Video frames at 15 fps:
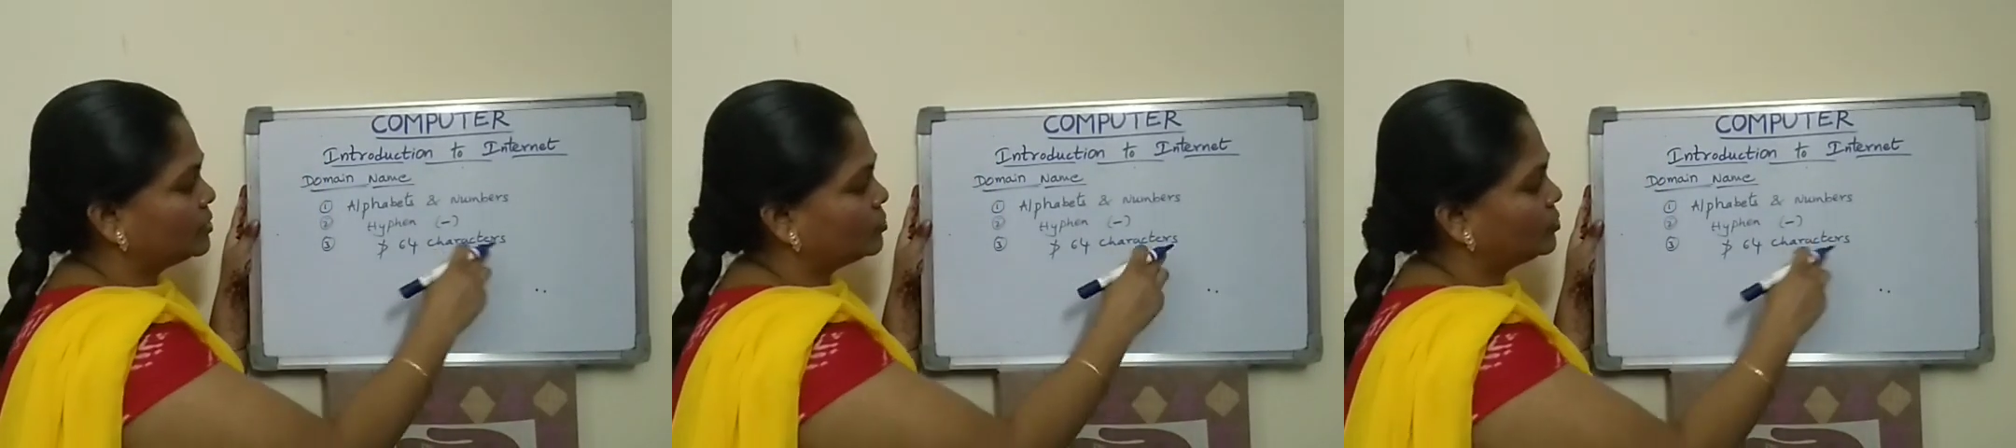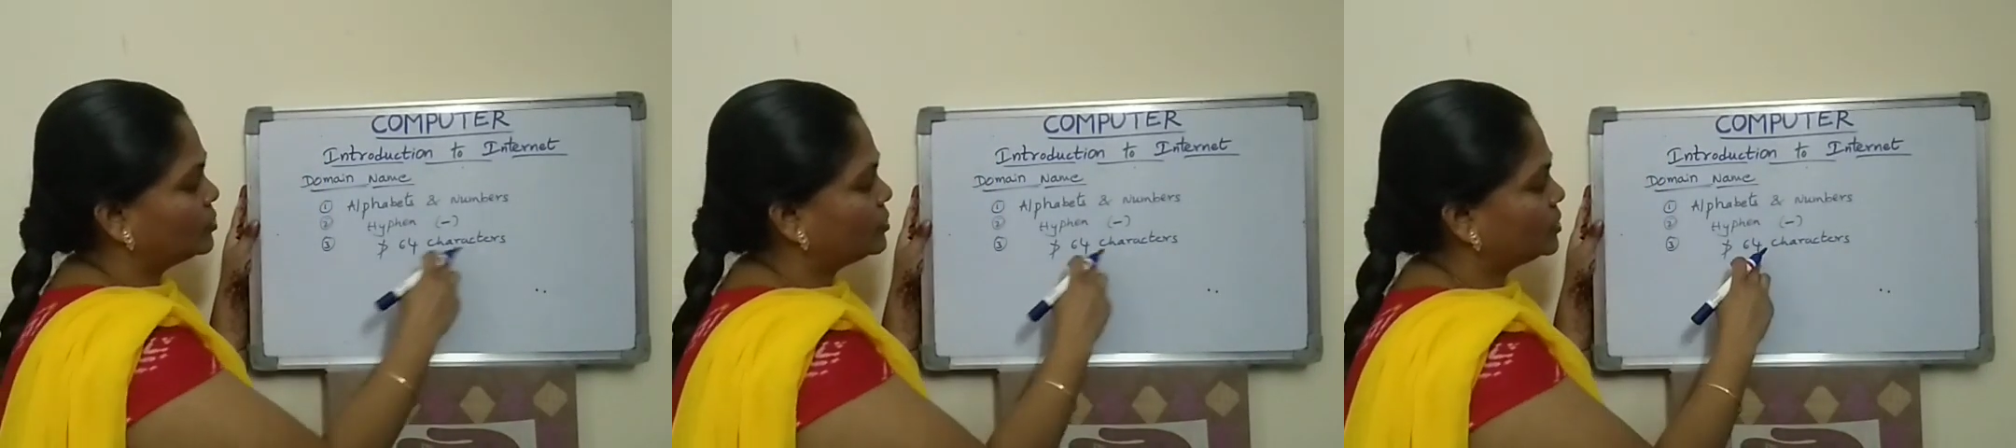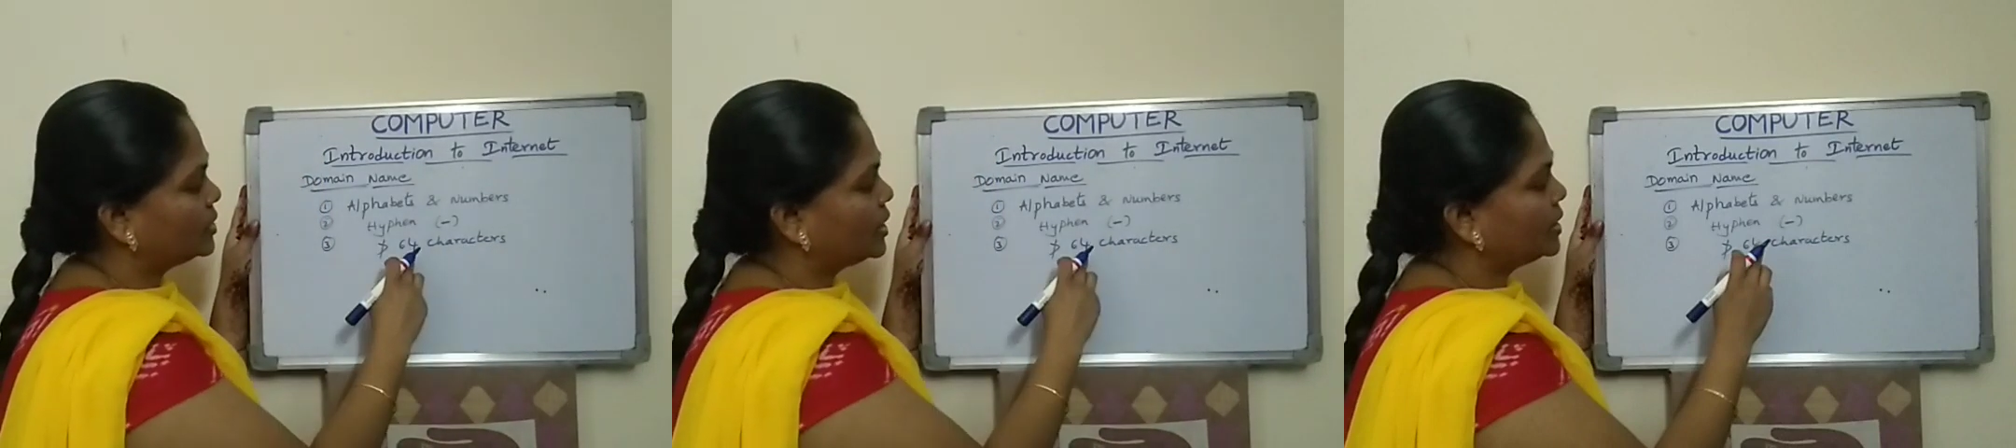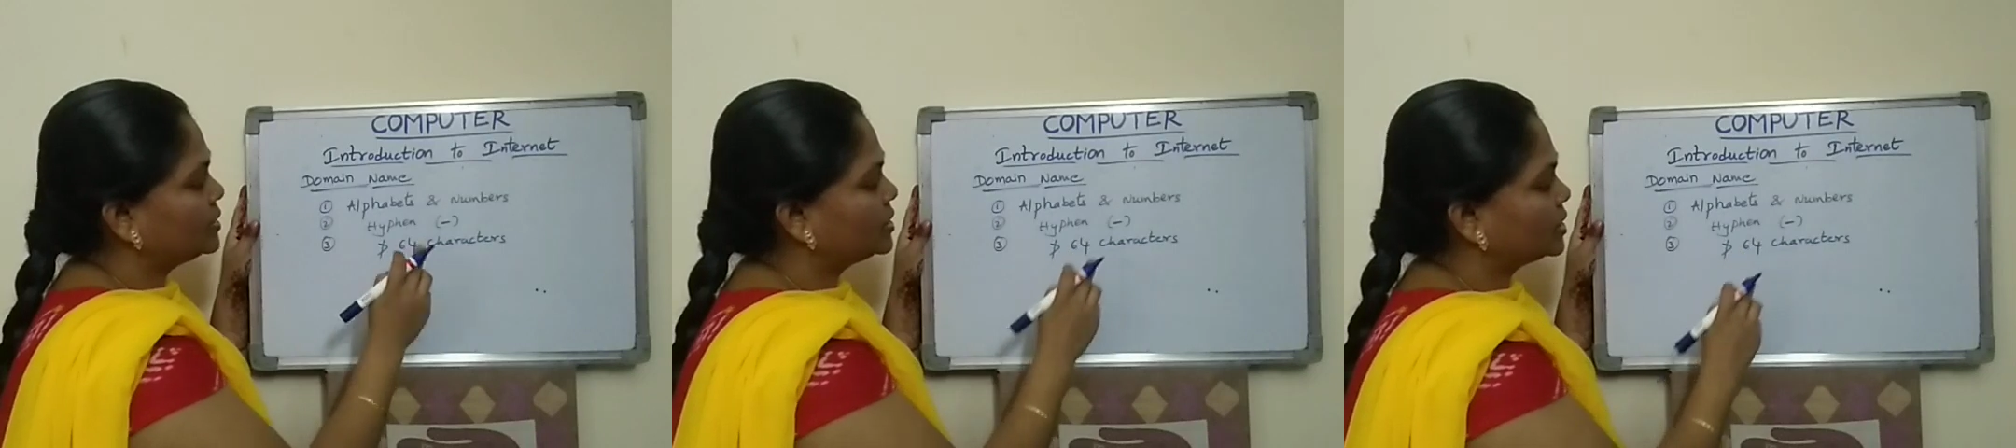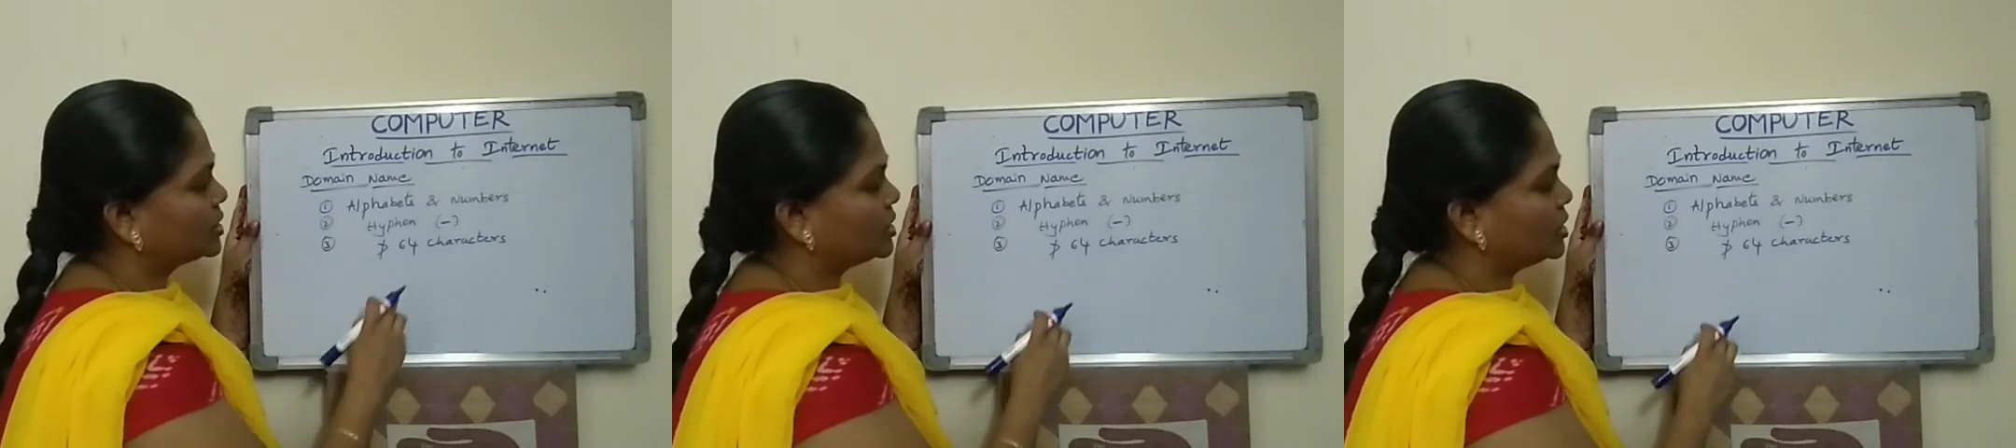more than
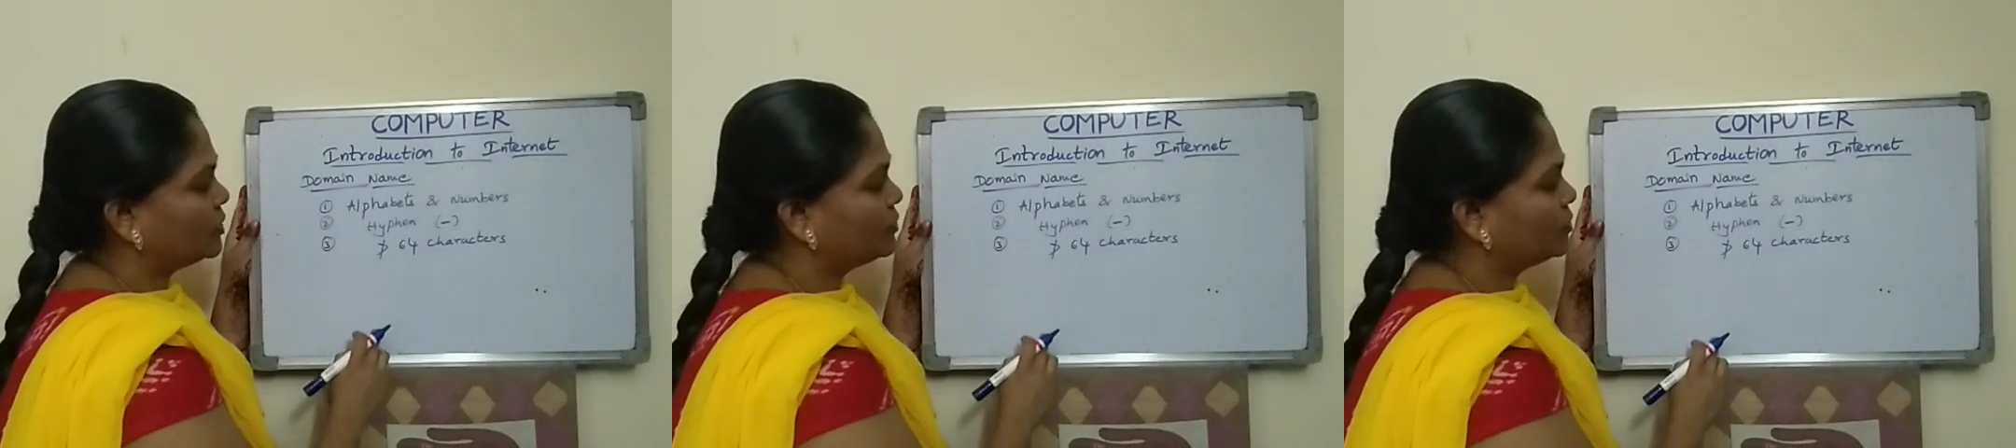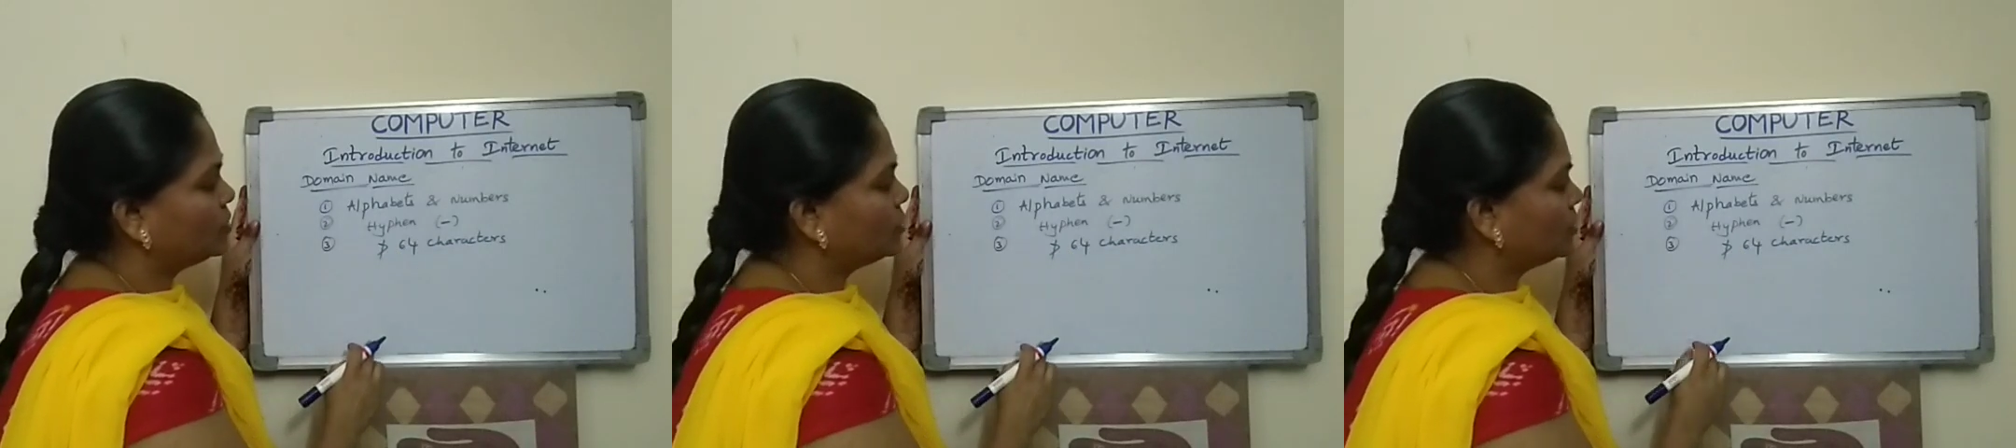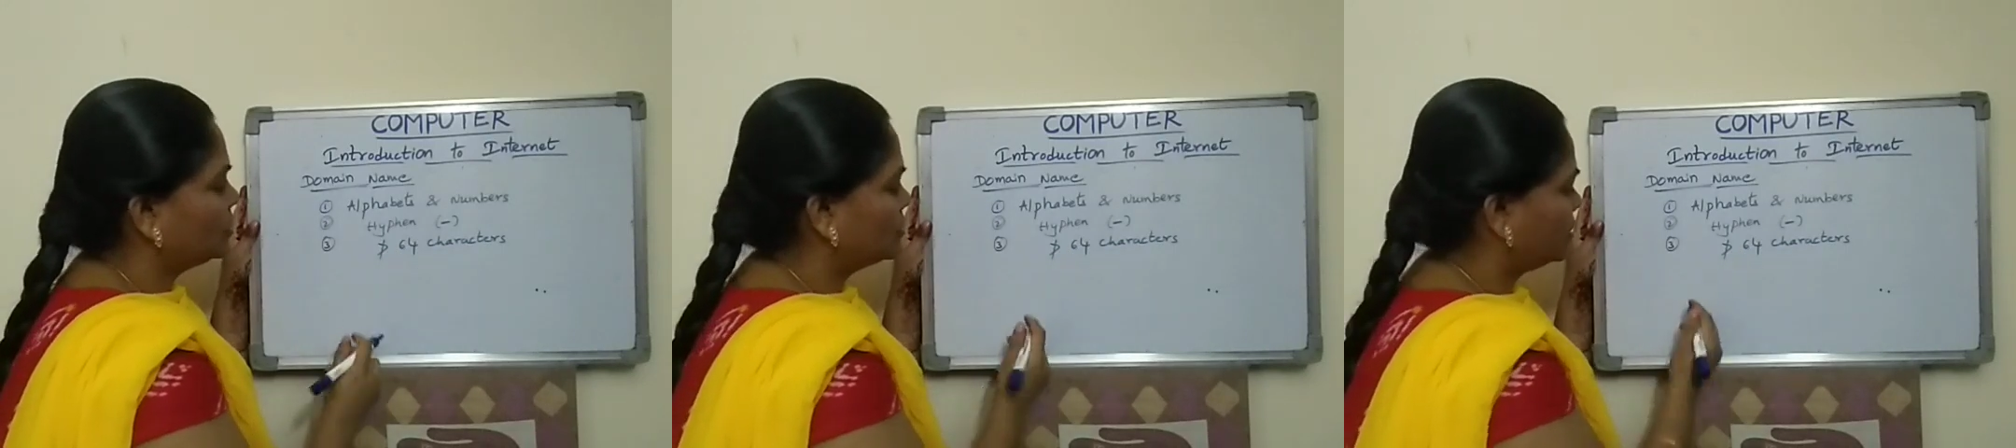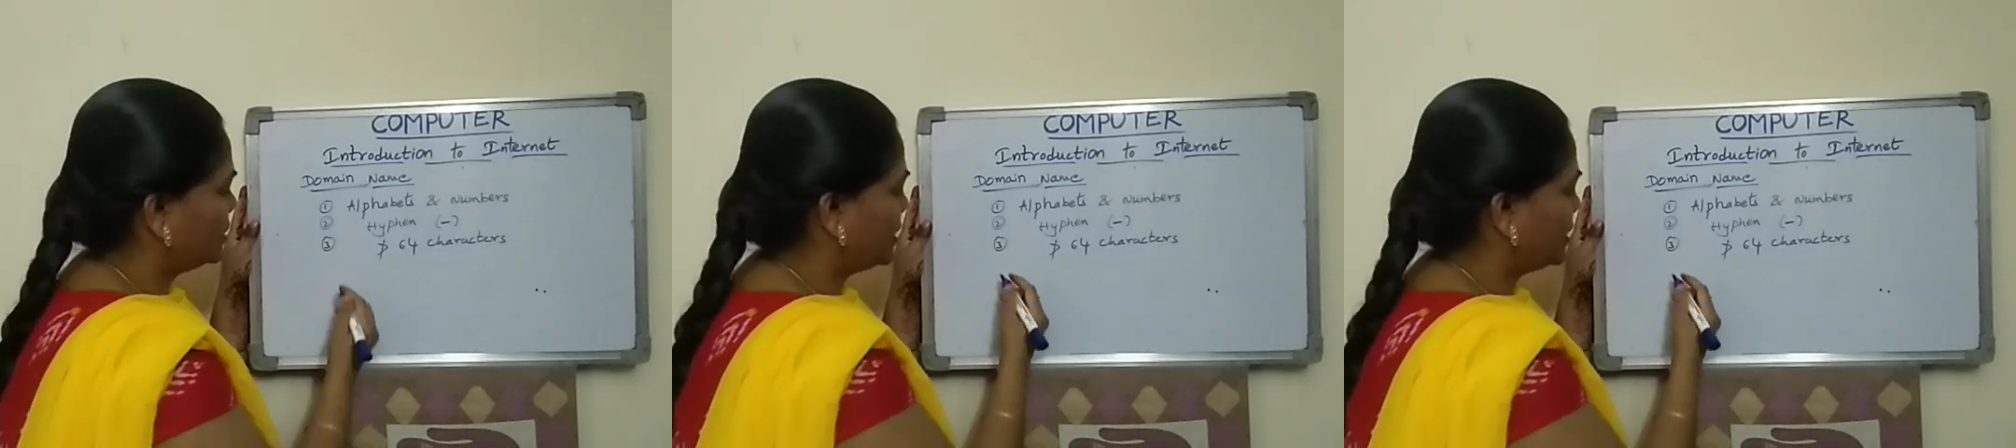64